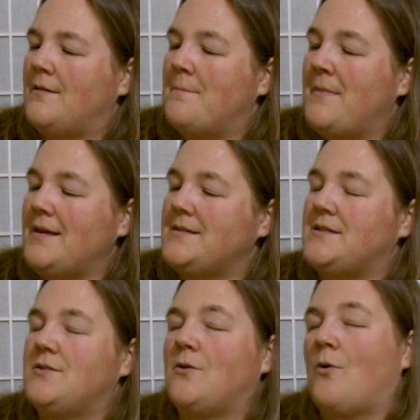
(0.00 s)

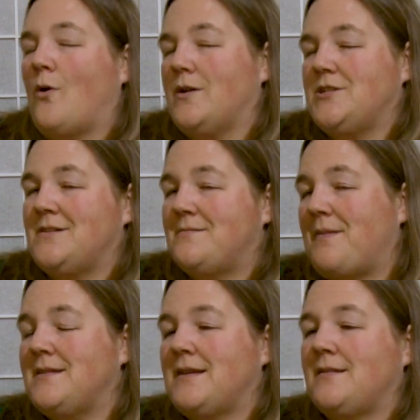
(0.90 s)
Mixed orach. It's
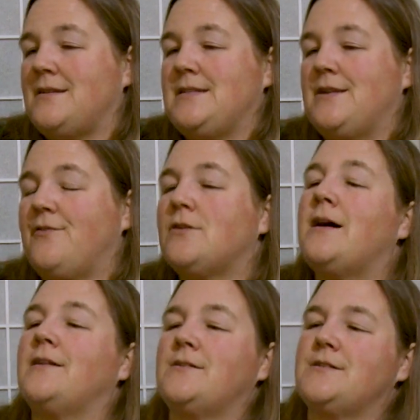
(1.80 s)
basically different
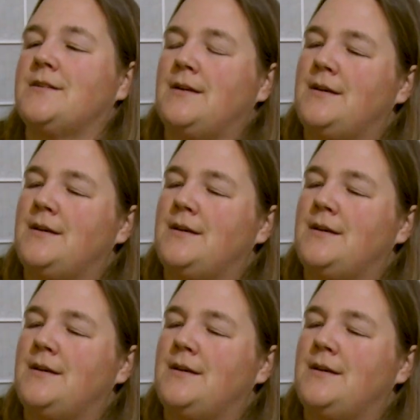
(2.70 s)
colors